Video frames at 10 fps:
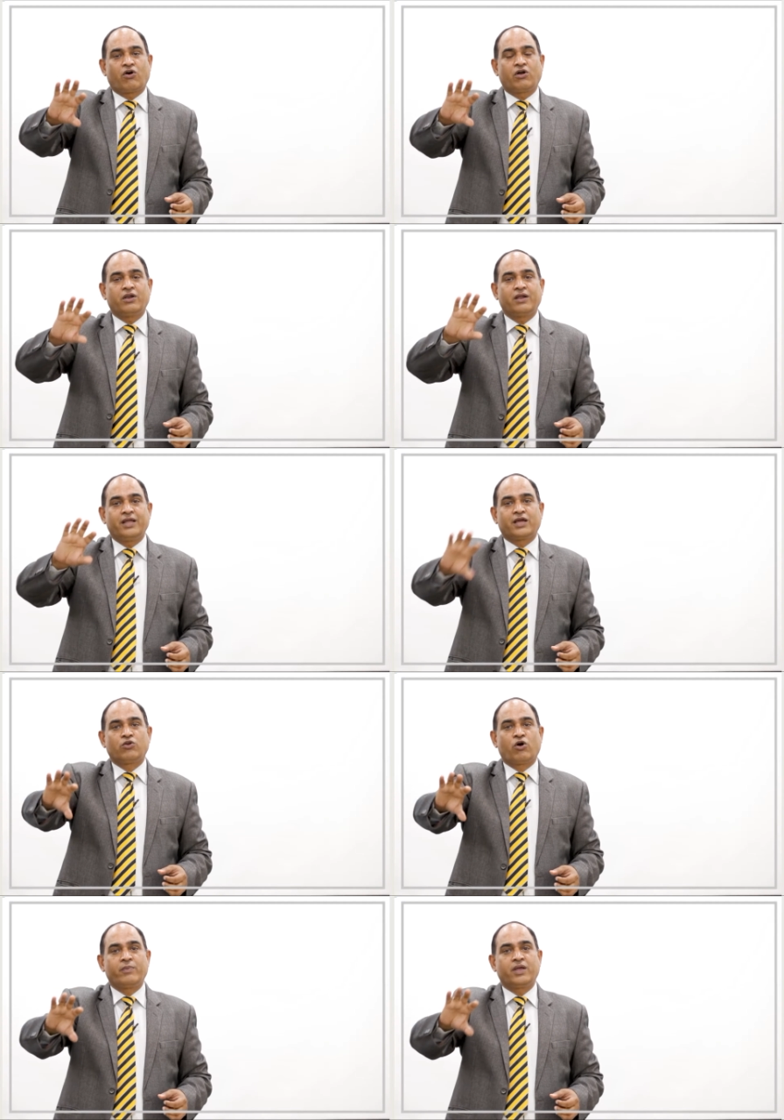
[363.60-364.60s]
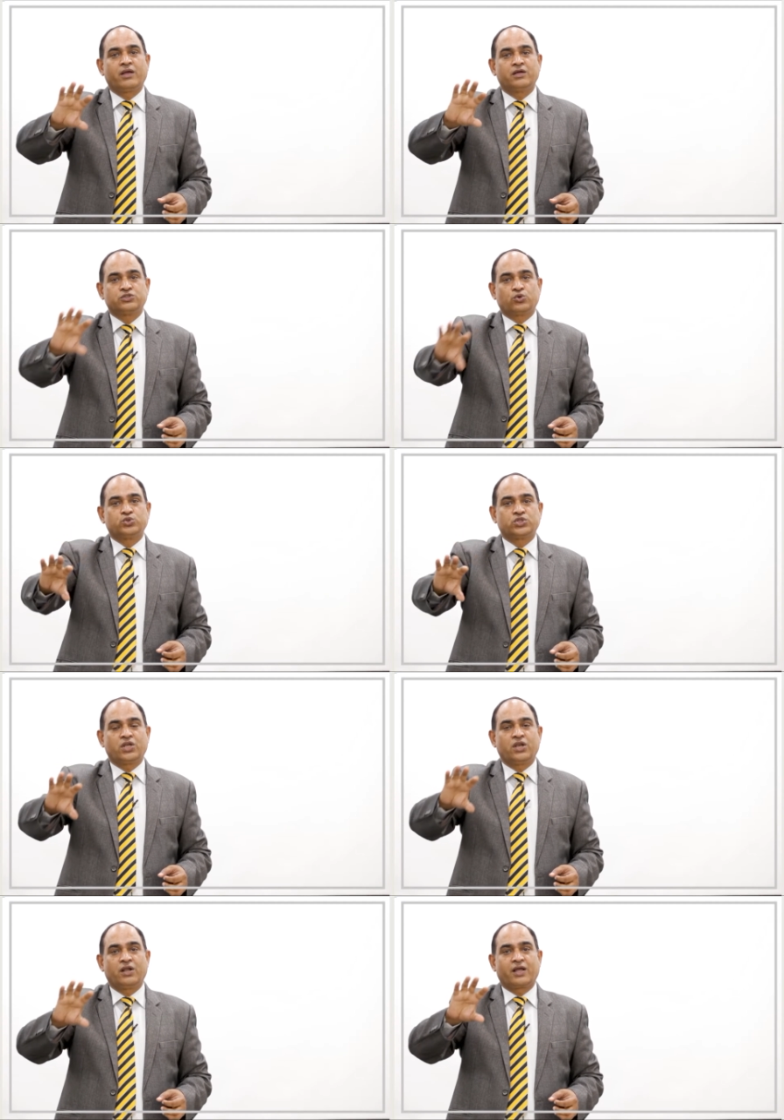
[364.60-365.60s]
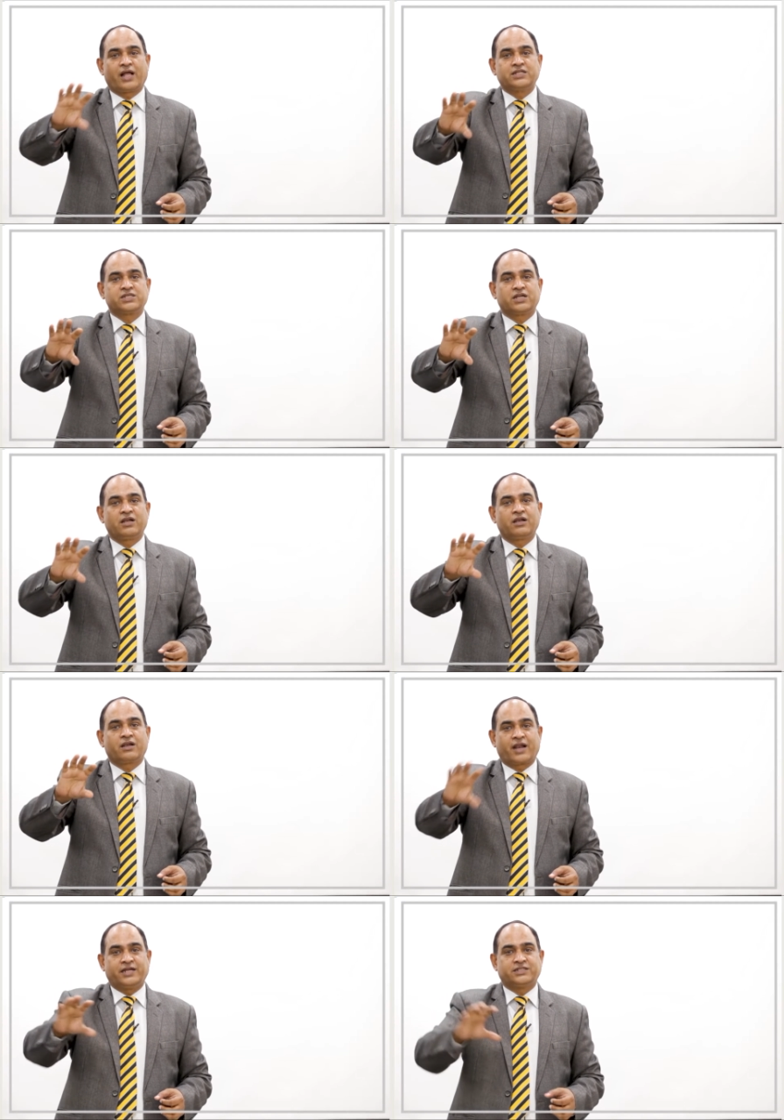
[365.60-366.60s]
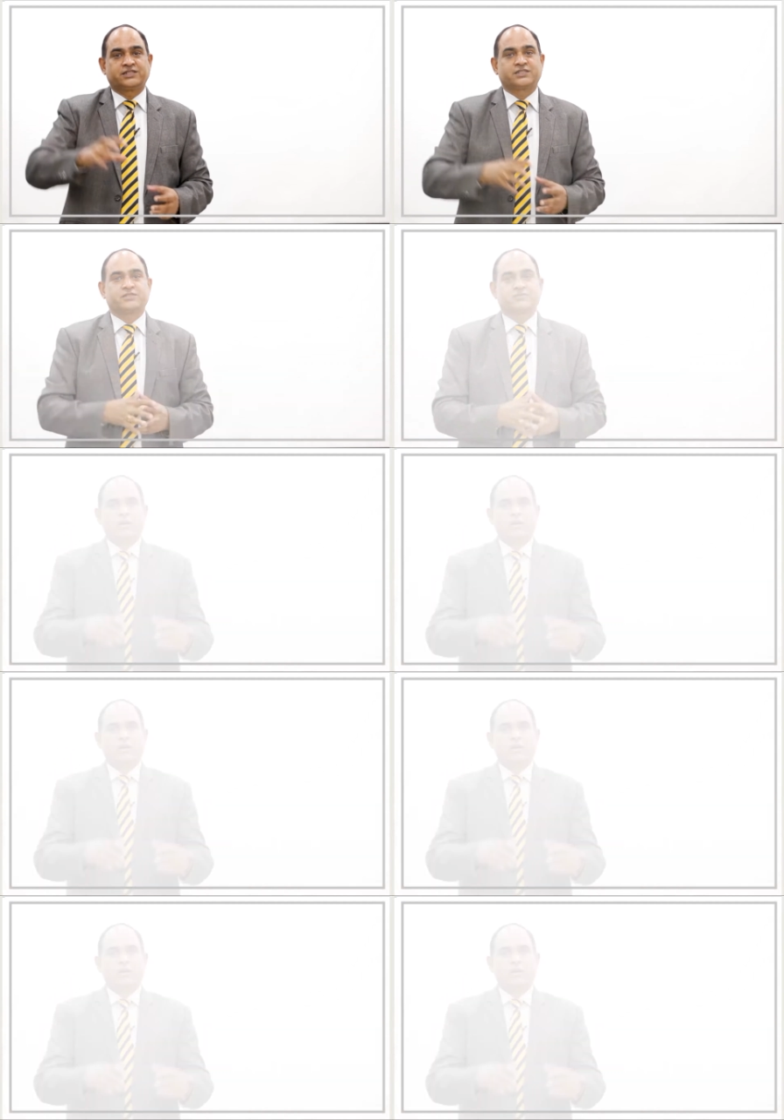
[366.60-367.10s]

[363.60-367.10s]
on Economic, Social, Cultural Rights.